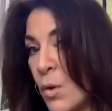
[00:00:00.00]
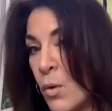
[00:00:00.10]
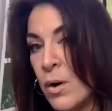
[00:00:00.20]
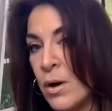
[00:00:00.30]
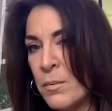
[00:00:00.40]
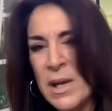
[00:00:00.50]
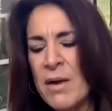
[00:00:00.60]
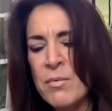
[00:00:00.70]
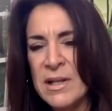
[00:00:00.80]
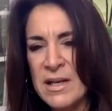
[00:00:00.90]
or we
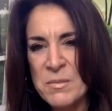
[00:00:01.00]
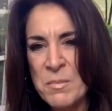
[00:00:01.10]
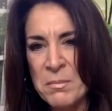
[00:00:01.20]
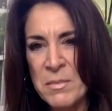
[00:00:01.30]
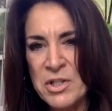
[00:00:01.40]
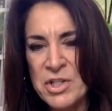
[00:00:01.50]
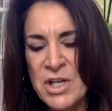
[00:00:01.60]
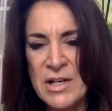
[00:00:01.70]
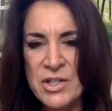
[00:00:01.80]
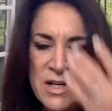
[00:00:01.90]
can't really expect much
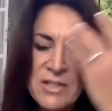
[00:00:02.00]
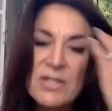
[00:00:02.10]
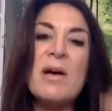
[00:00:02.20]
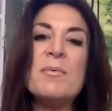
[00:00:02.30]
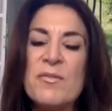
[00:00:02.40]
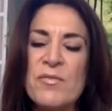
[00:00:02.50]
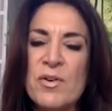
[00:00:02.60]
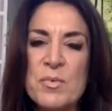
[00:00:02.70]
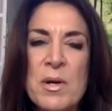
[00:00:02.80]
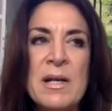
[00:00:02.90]
change. So that was the
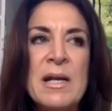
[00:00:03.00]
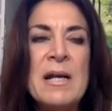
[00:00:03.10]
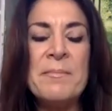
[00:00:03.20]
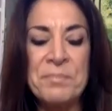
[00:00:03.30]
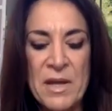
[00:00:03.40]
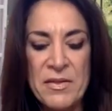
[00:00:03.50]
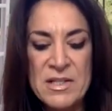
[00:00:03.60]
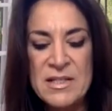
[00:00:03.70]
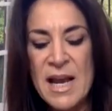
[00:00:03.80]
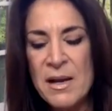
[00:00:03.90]
first one. The
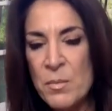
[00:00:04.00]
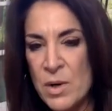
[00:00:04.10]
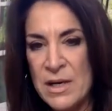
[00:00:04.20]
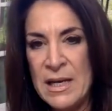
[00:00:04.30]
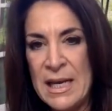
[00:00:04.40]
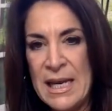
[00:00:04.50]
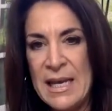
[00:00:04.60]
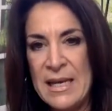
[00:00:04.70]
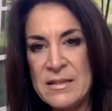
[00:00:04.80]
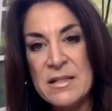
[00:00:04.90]
second one
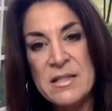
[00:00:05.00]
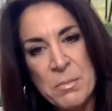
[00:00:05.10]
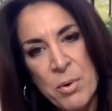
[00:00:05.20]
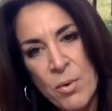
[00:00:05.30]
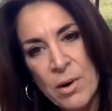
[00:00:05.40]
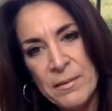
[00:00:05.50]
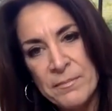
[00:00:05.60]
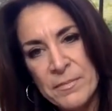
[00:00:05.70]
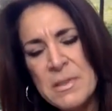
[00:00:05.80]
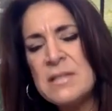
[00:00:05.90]
is support.
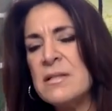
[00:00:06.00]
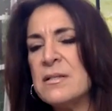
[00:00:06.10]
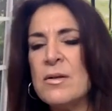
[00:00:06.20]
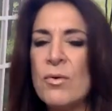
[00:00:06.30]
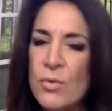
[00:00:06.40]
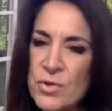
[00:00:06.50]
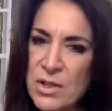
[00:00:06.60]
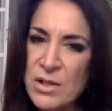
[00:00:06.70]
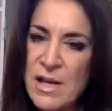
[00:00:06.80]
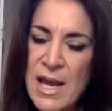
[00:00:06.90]
This is so
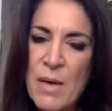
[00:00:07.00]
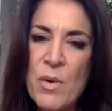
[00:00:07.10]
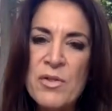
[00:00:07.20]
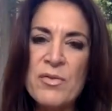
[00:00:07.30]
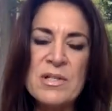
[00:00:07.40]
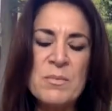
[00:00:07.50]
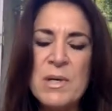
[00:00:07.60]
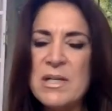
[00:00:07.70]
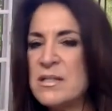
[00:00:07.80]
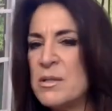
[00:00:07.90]
crucial. And whether this
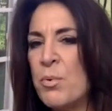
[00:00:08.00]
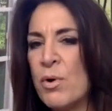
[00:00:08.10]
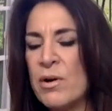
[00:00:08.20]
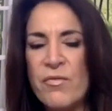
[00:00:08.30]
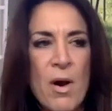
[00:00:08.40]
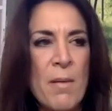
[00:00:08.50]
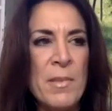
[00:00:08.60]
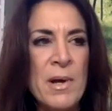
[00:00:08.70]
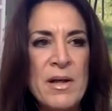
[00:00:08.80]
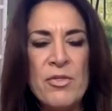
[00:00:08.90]
means support
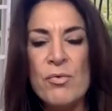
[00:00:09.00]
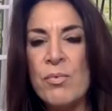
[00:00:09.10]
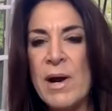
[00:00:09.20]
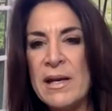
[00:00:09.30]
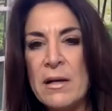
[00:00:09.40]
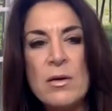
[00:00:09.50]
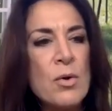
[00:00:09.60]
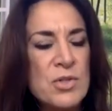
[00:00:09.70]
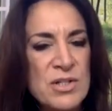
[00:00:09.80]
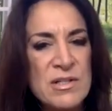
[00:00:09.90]
from the right
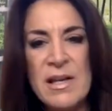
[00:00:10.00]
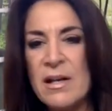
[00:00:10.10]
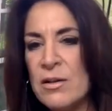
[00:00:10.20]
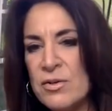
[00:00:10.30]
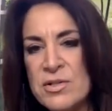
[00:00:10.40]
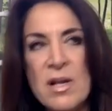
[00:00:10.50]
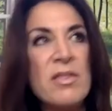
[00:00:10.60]
coaches, healers,